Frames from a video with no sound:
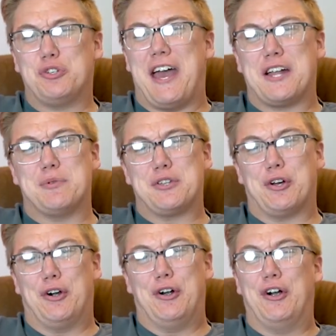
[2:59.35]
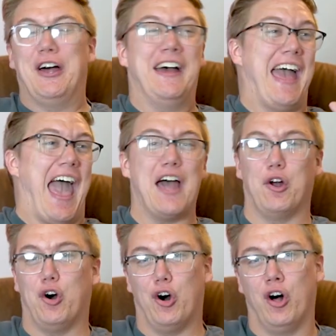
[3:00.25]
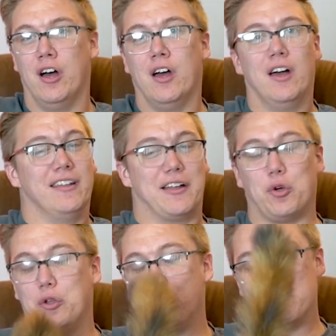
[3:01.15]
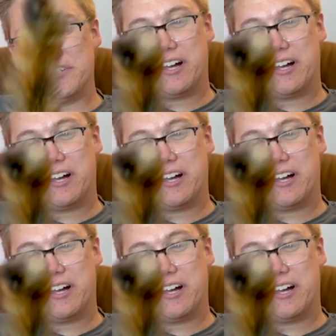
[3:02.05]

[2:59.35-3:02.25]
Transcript: attachment to her at all. That totally wasn't